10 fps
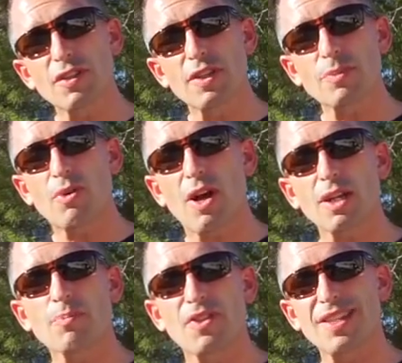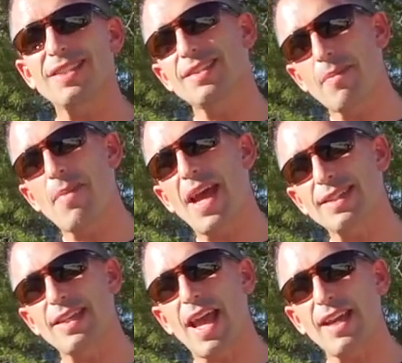of this product, but this is the
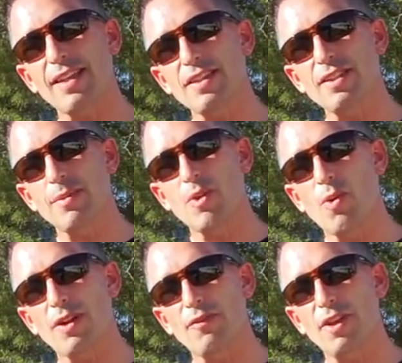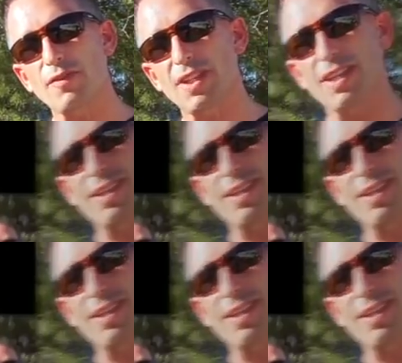Mac Daddy, the GB150.